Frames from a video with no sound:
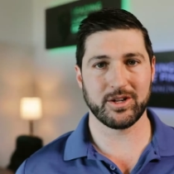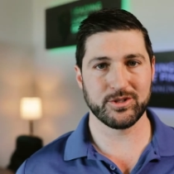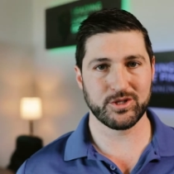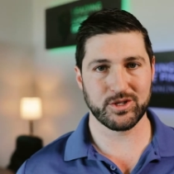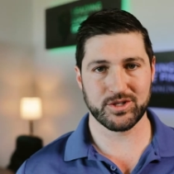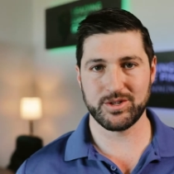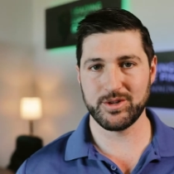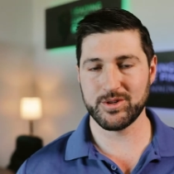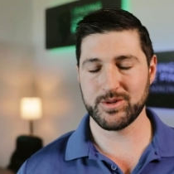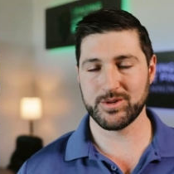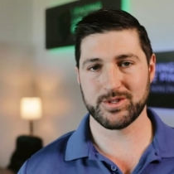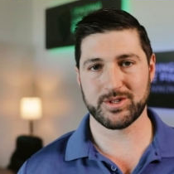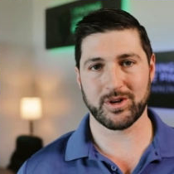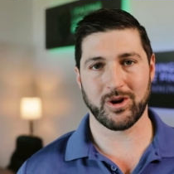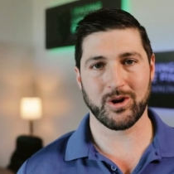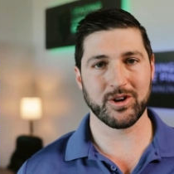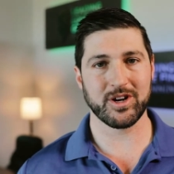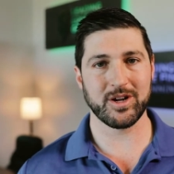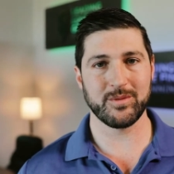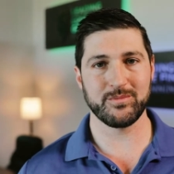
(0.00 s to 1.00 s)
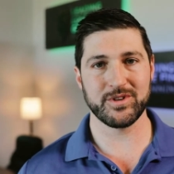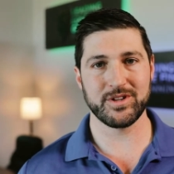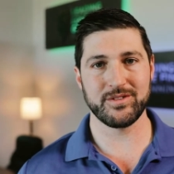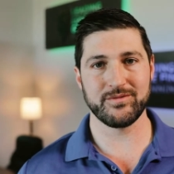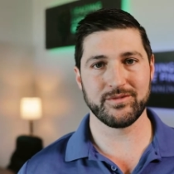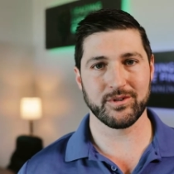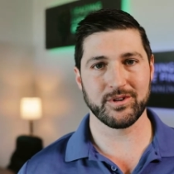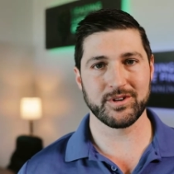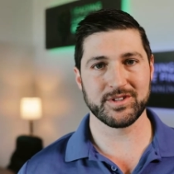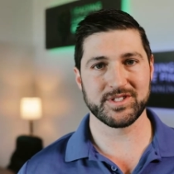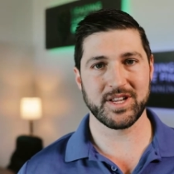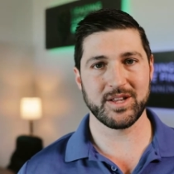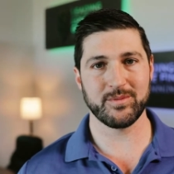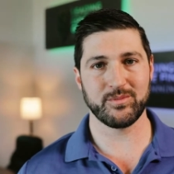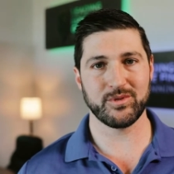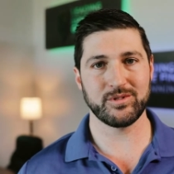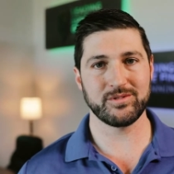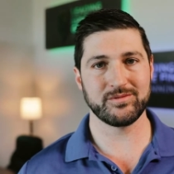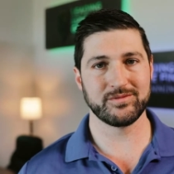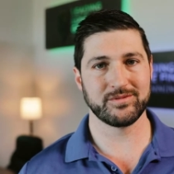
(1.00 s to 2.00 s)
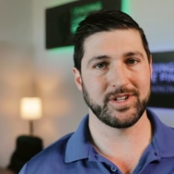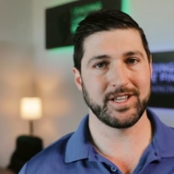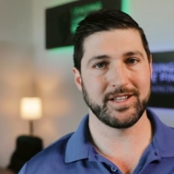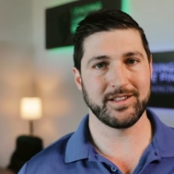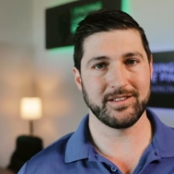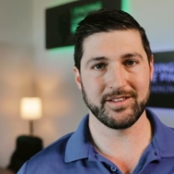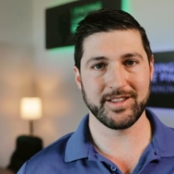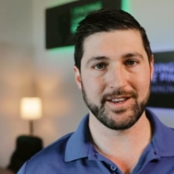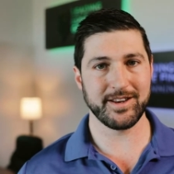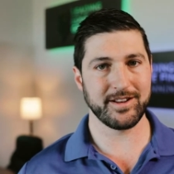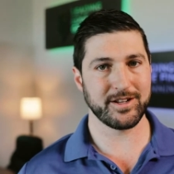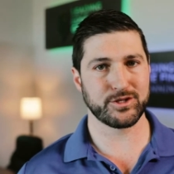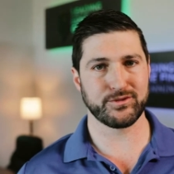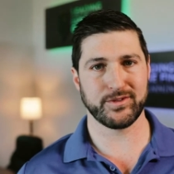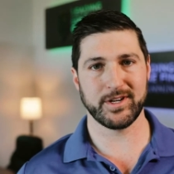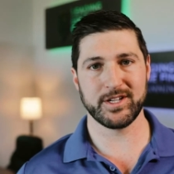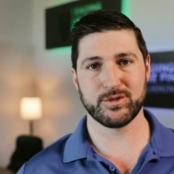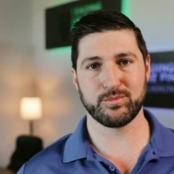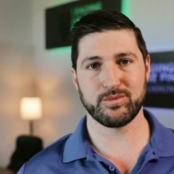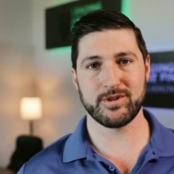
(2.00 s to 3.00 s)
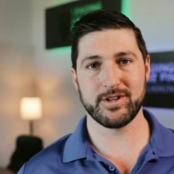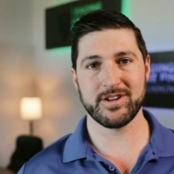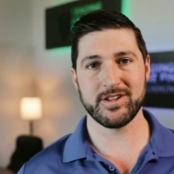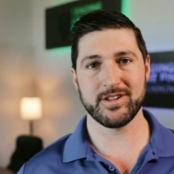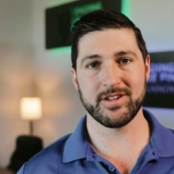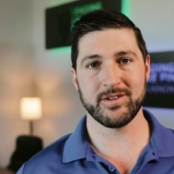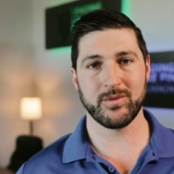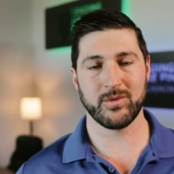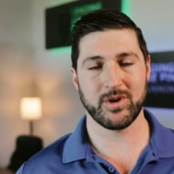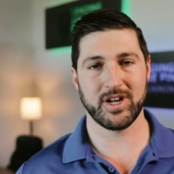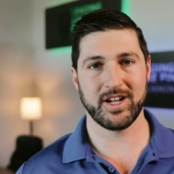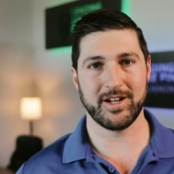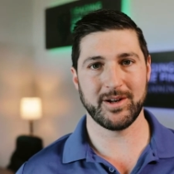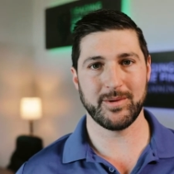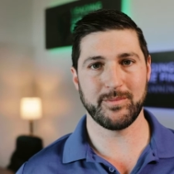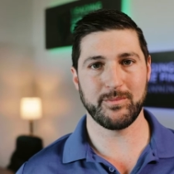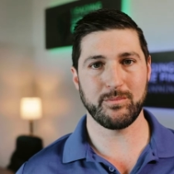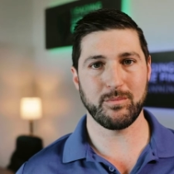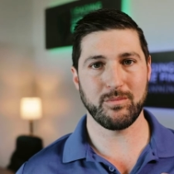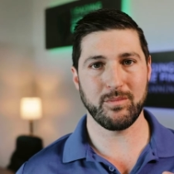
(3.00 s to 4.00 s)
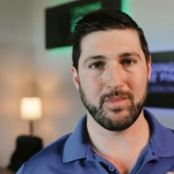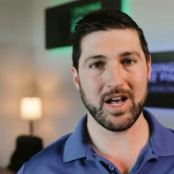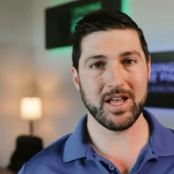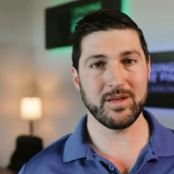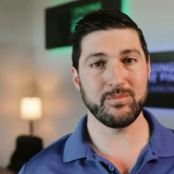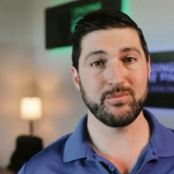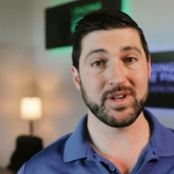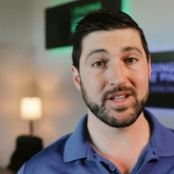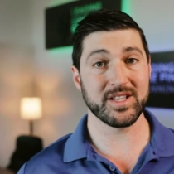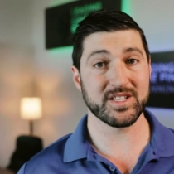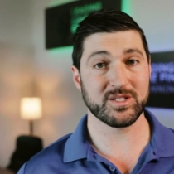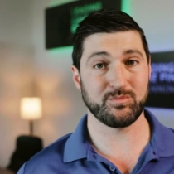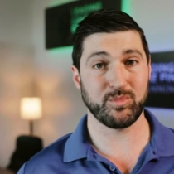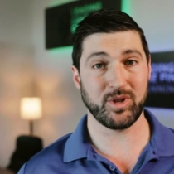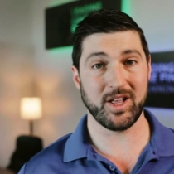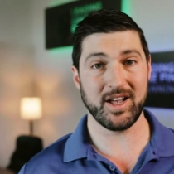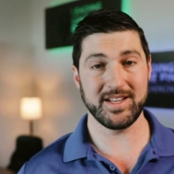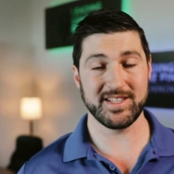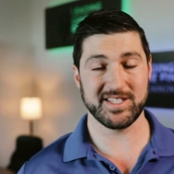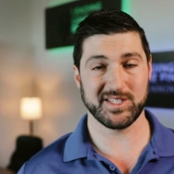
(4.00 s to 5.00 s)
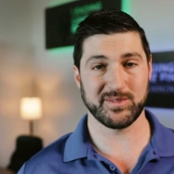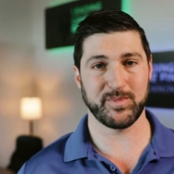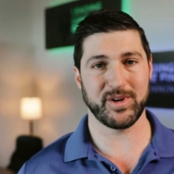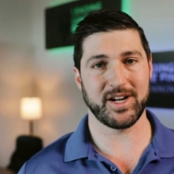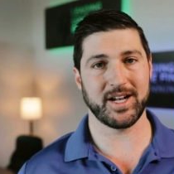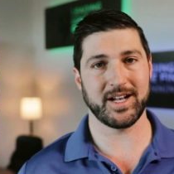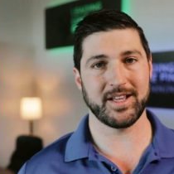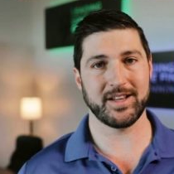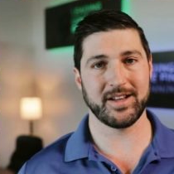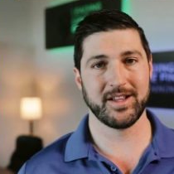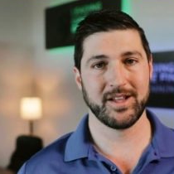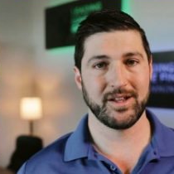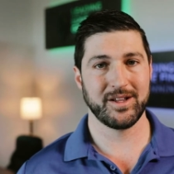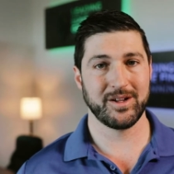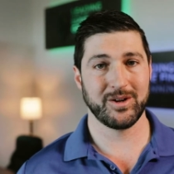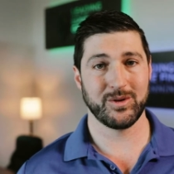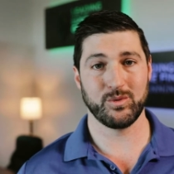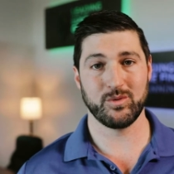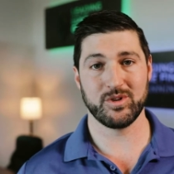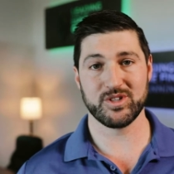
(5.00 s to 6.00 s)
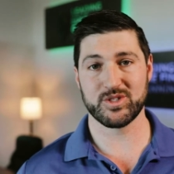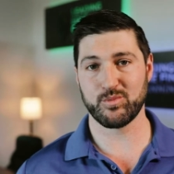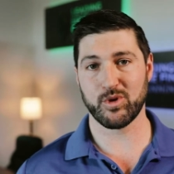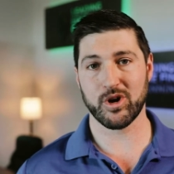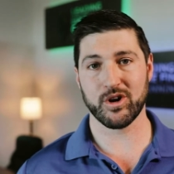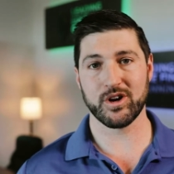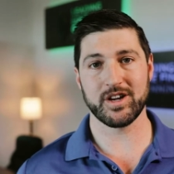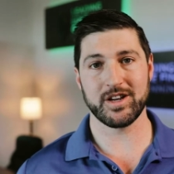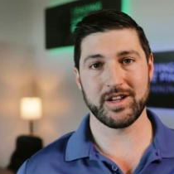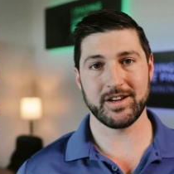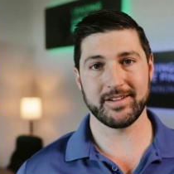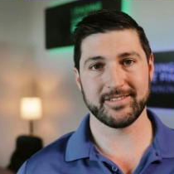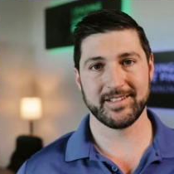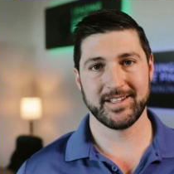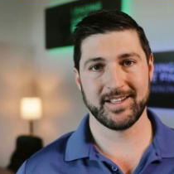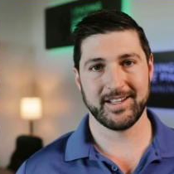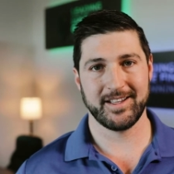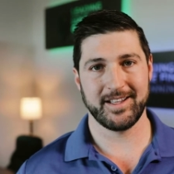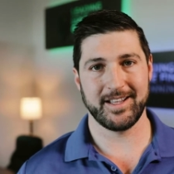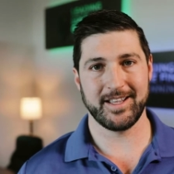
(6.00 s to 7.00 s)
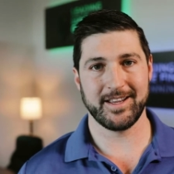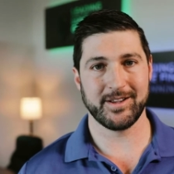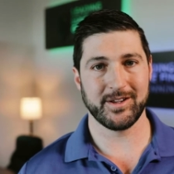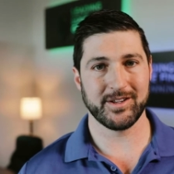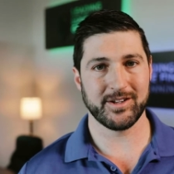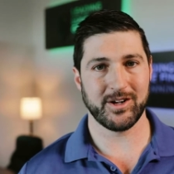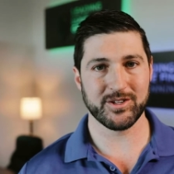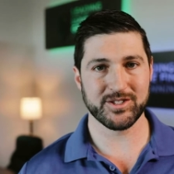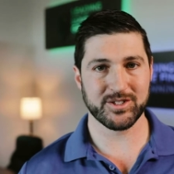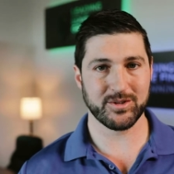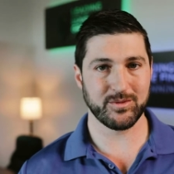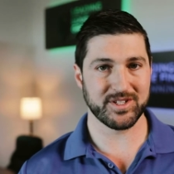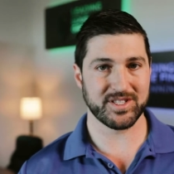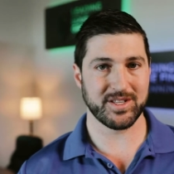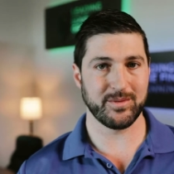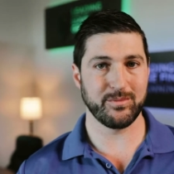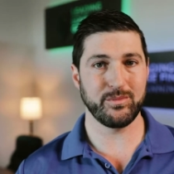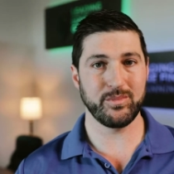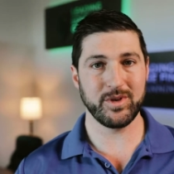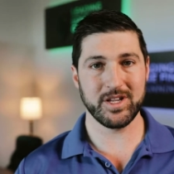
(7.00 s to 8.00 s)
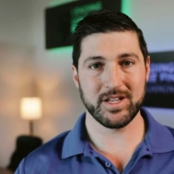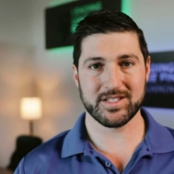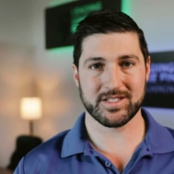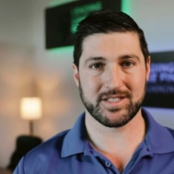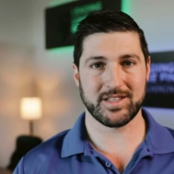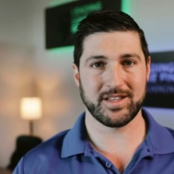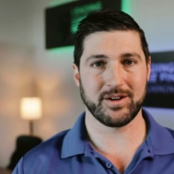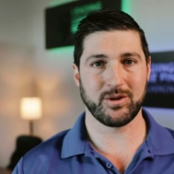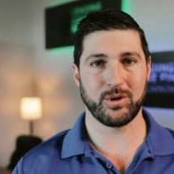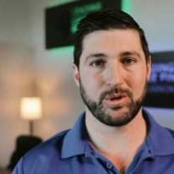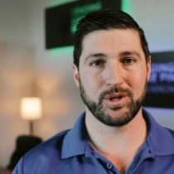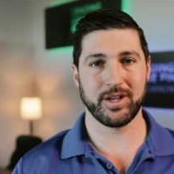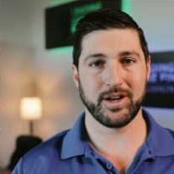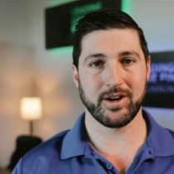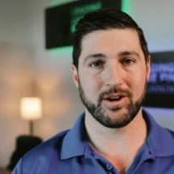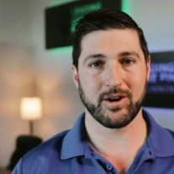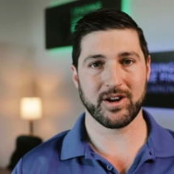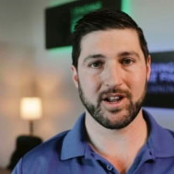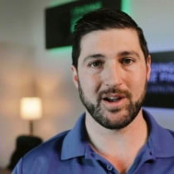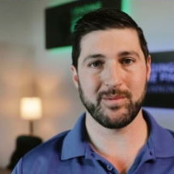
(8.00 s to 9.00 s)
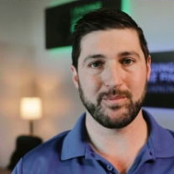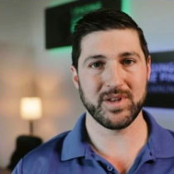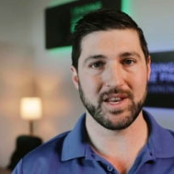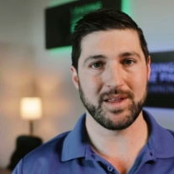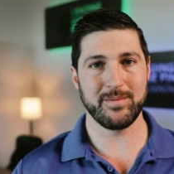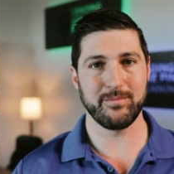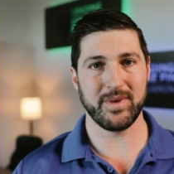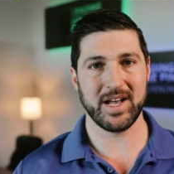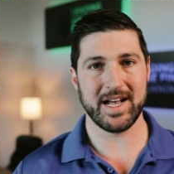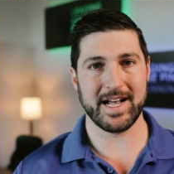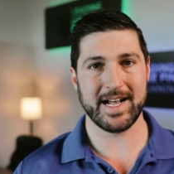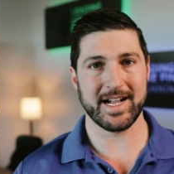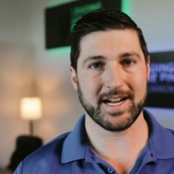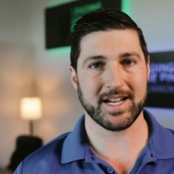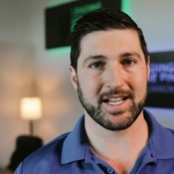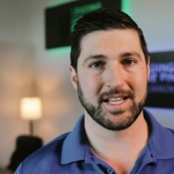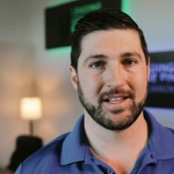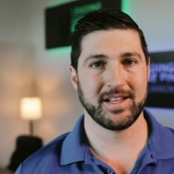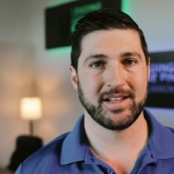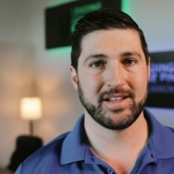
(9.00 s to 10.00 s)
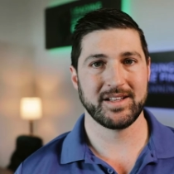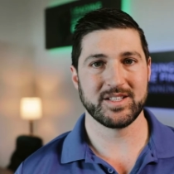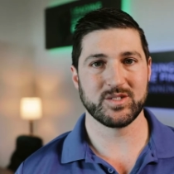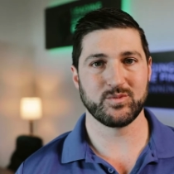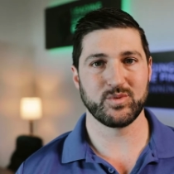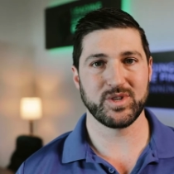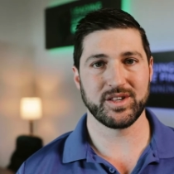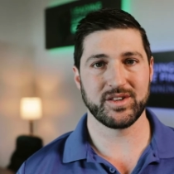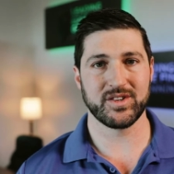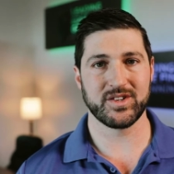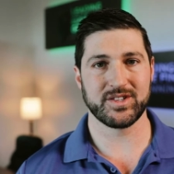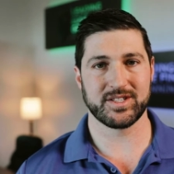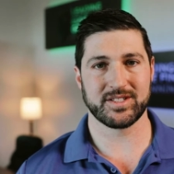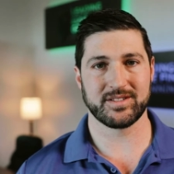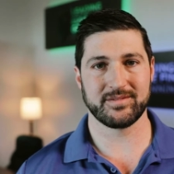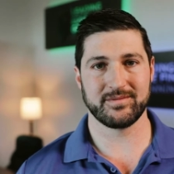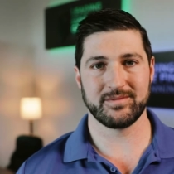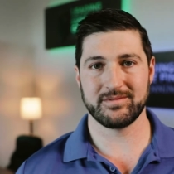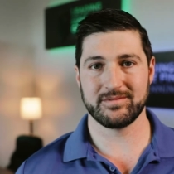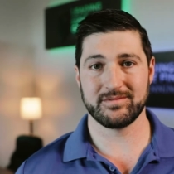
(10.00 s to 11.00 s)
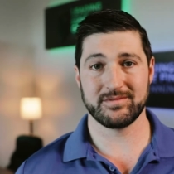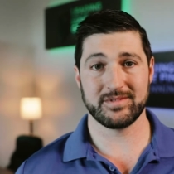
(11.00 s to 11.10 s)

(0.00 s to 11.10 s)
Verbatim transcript: I'll just use our company for example. At Leading Edge Financial Planning, um, my biggest blind spot was marketing. And it also was the biggest thing holding our company back, is because